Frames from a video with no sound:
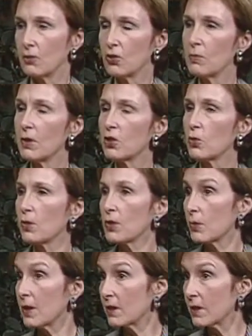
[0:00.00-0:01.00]
Too much
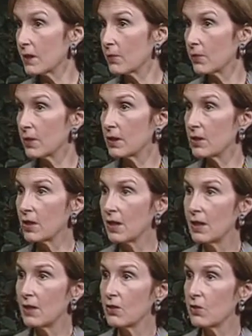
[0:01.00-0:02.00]
horse race coverage,
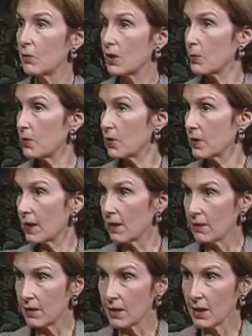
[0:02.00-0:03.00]
too much
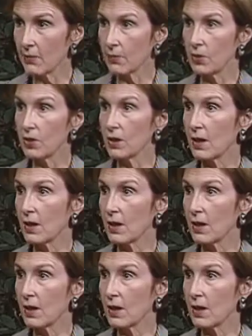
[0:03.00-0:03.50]
personality coverage,